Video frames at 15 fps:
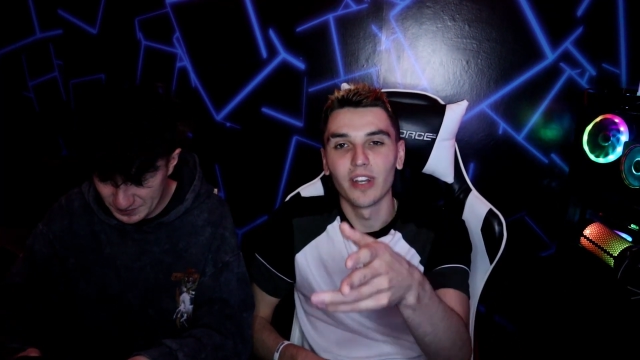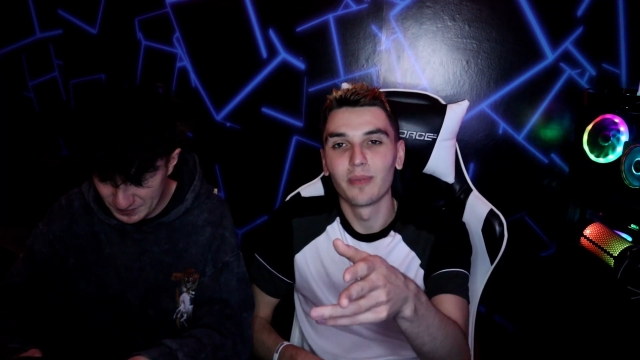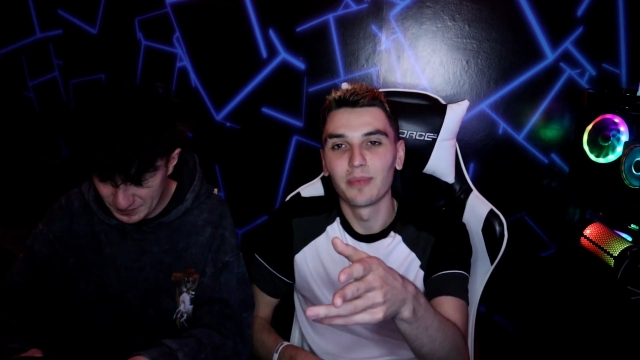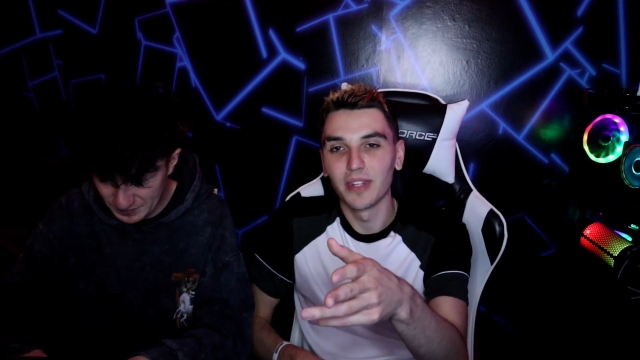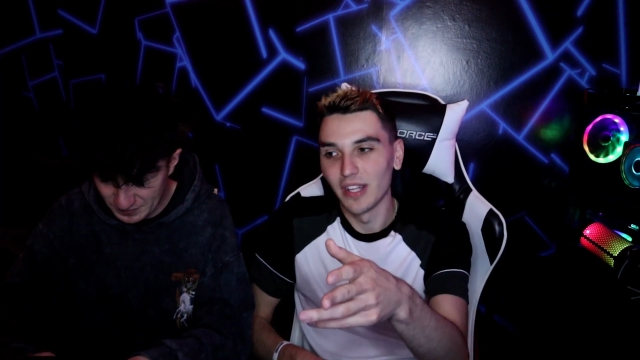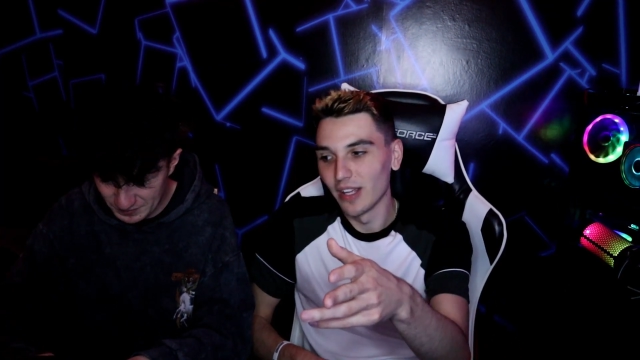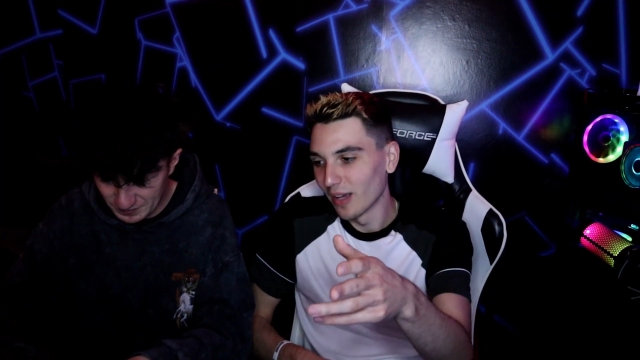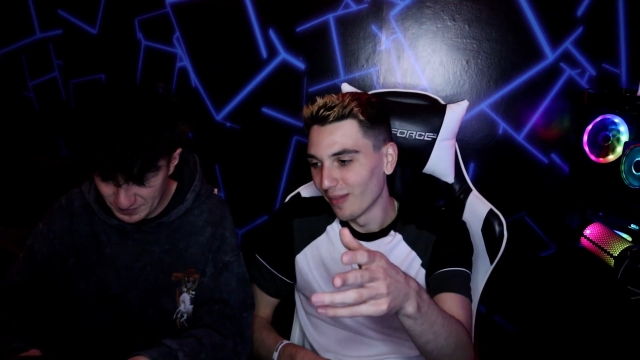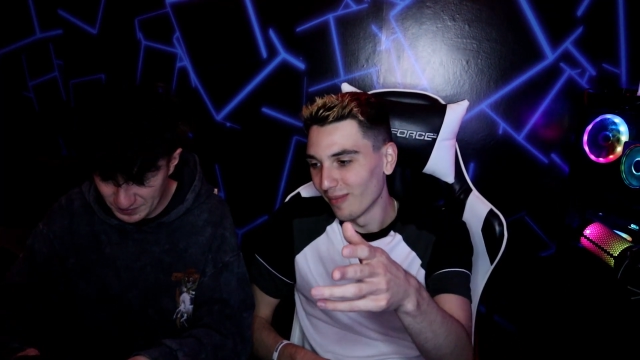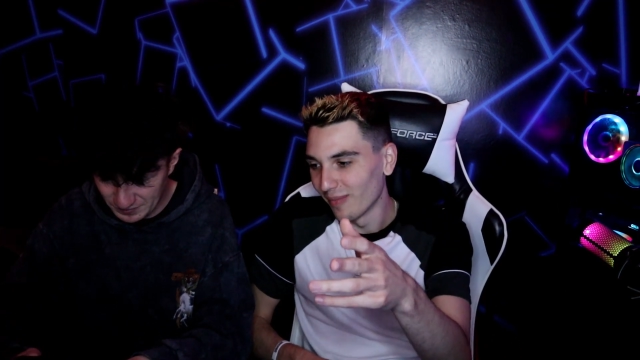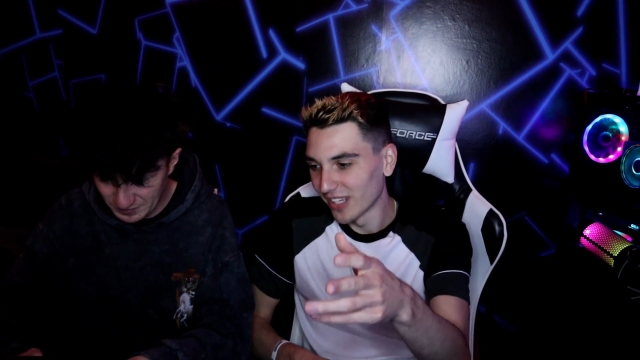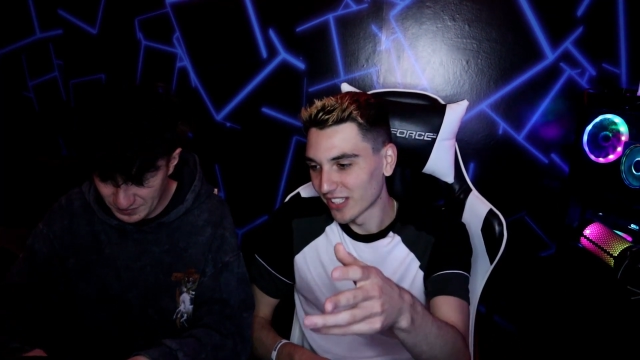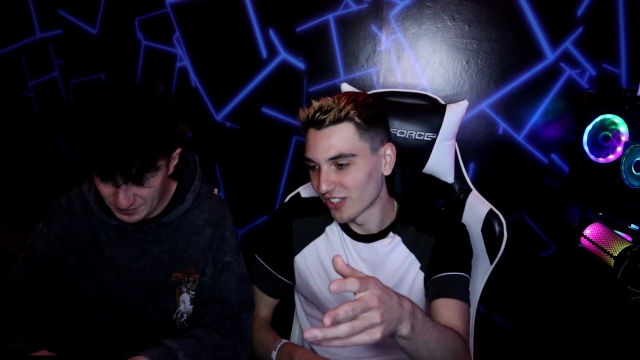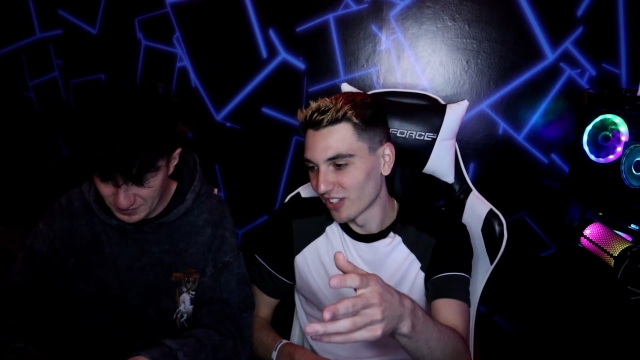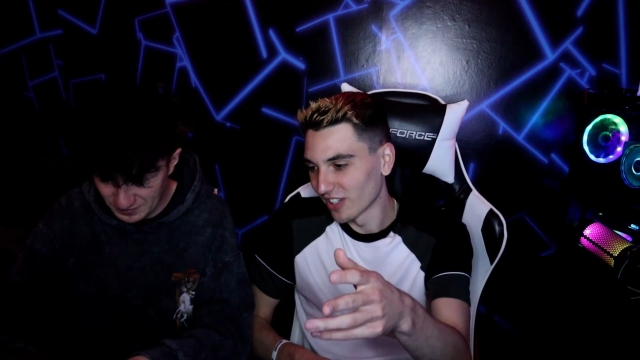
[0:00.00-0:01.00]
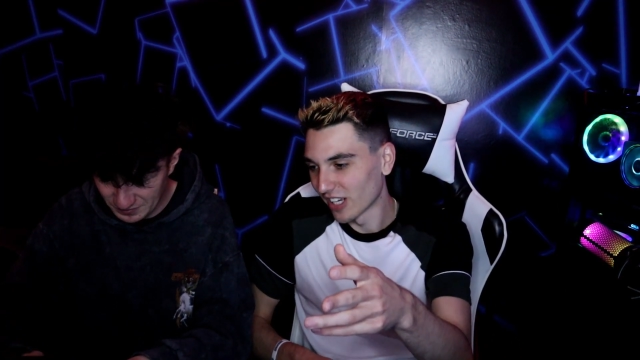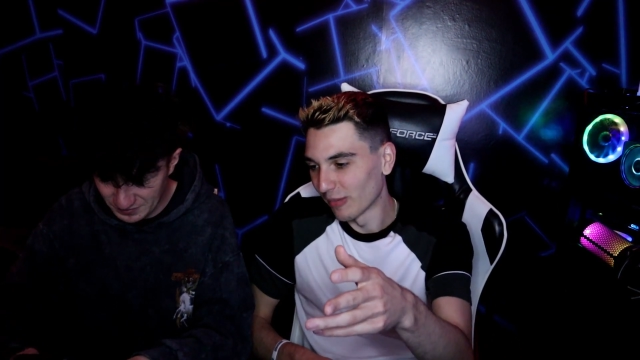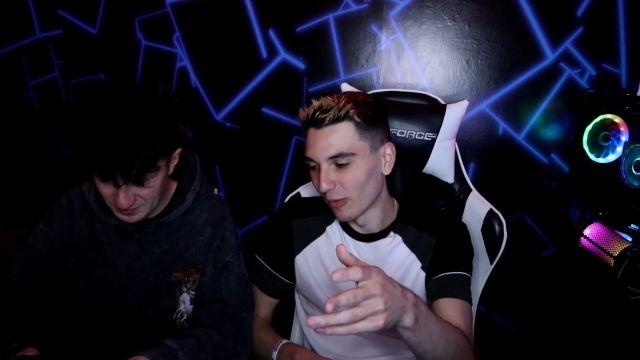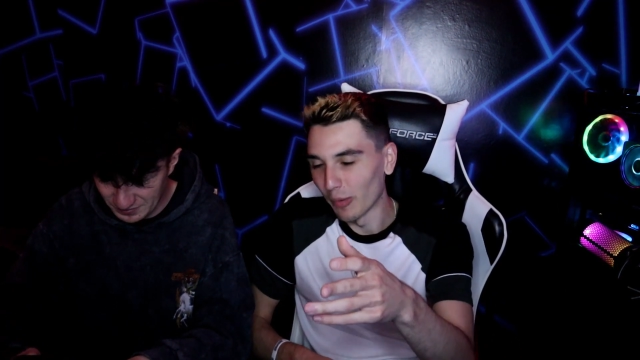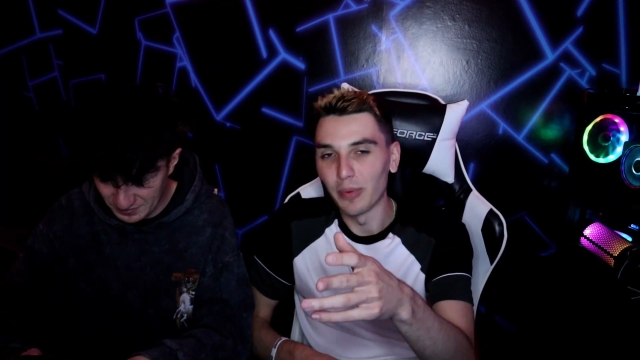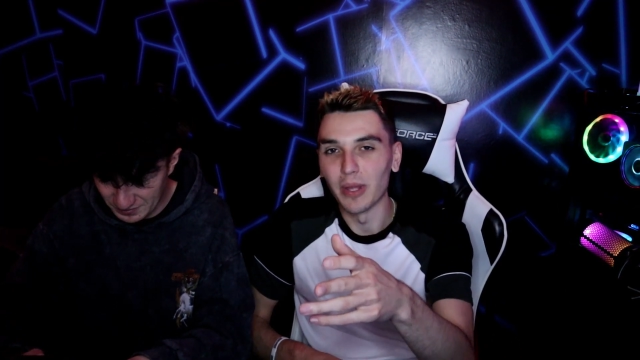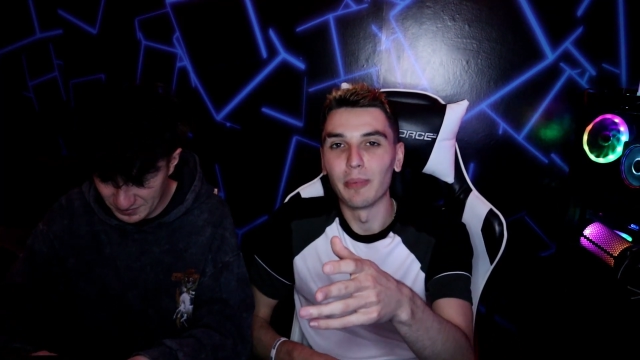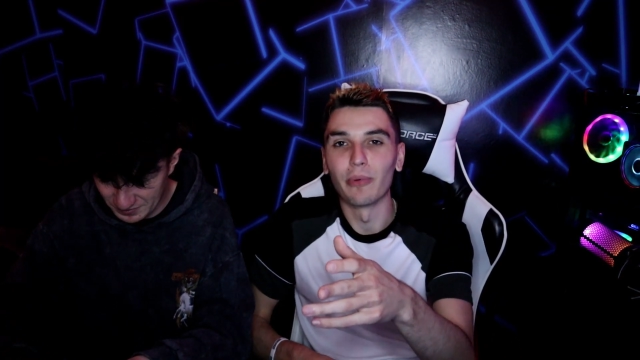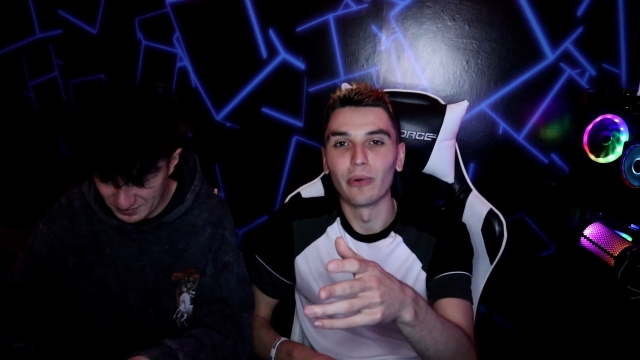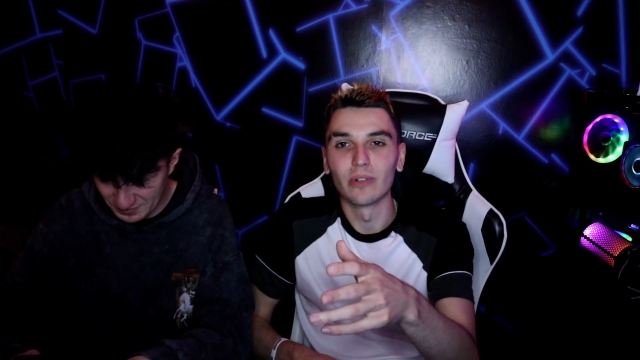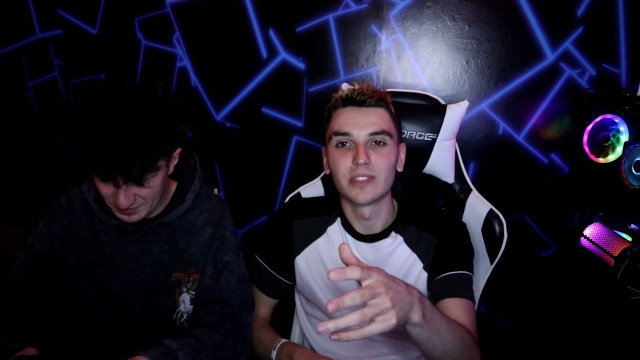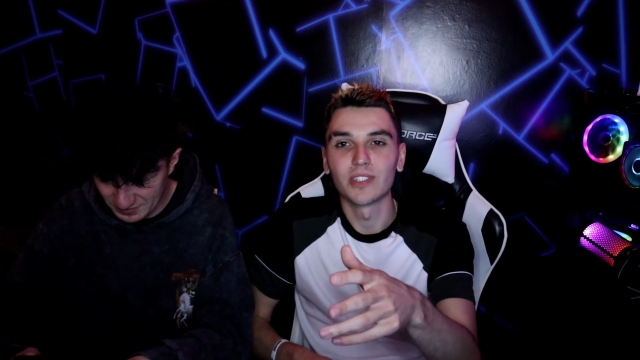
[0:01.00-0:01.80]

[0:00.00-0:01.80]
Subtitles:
going to be messaging a couple of people.